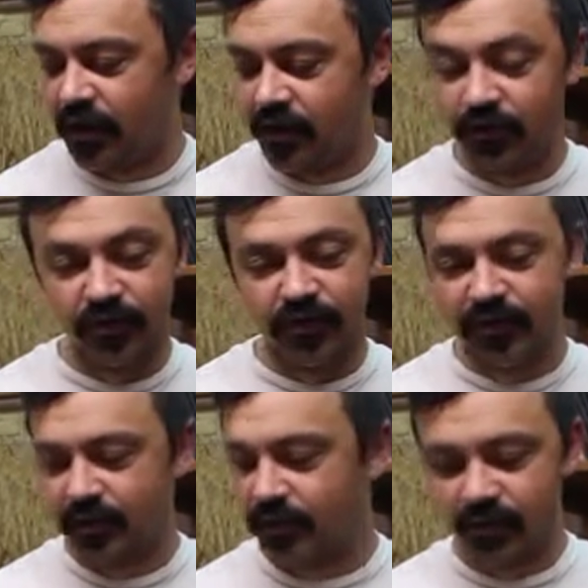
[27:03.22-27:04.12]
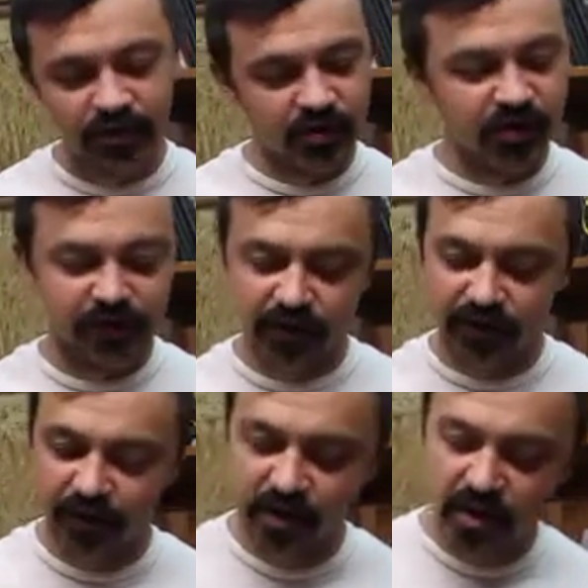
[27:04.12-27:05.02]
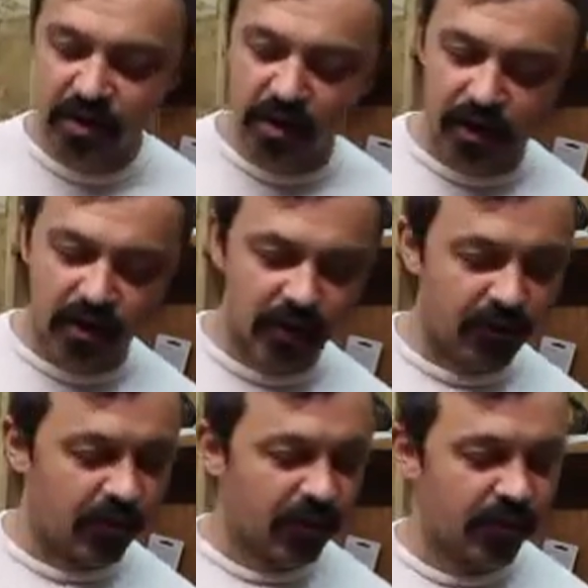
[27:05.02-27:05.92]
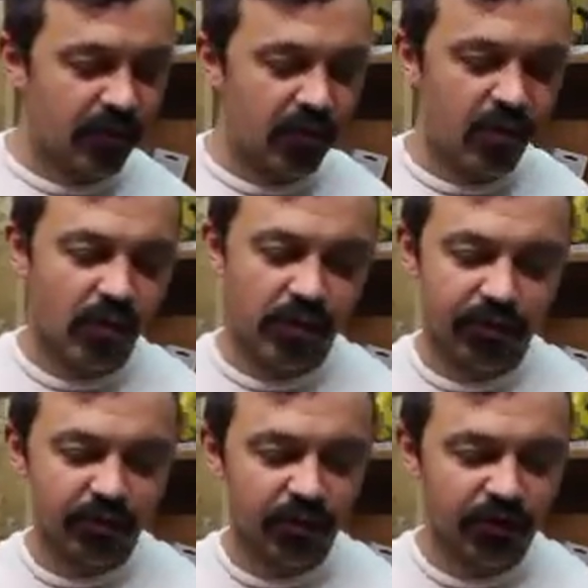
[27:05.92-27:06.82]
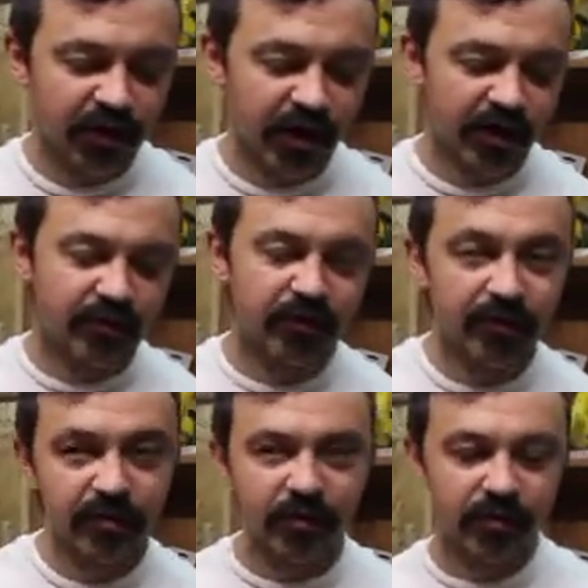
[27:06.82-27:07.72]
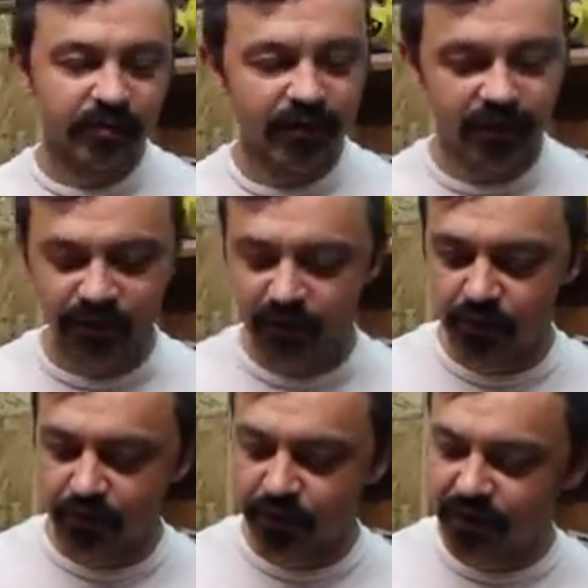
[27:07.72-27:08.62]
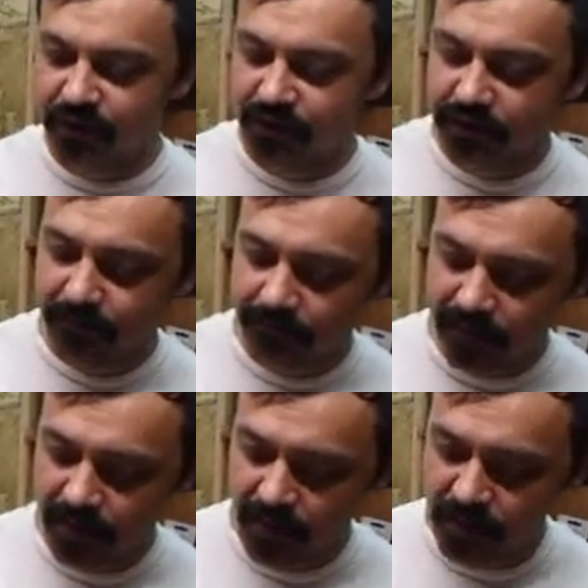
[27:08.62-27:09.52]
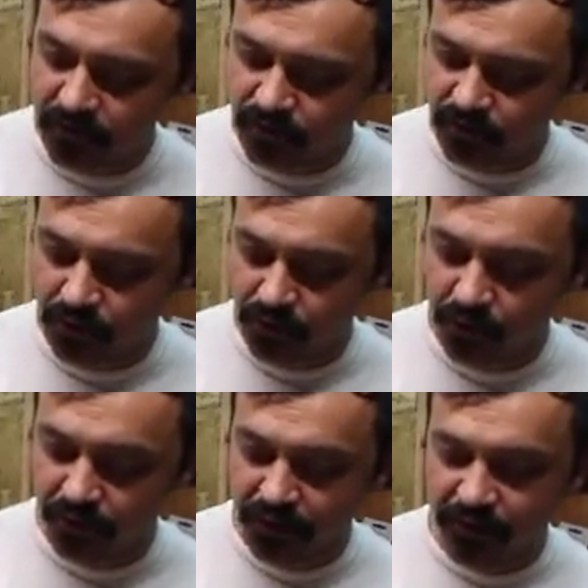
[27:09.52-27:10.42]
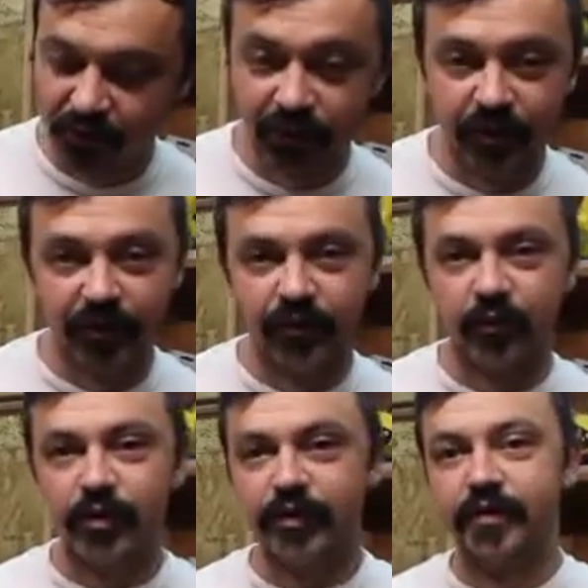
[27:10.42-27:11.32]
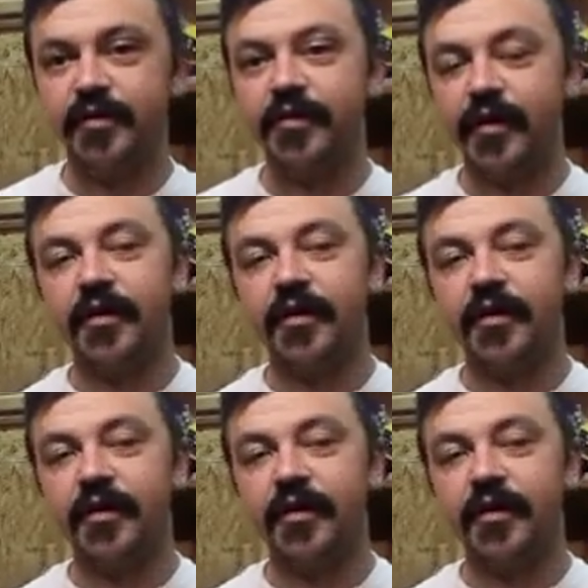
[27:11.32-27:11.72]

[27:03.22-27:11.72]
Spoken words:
and do the same thing with the chisel or the spoke shave, you know, with various tools to relieve a little bit of wood so that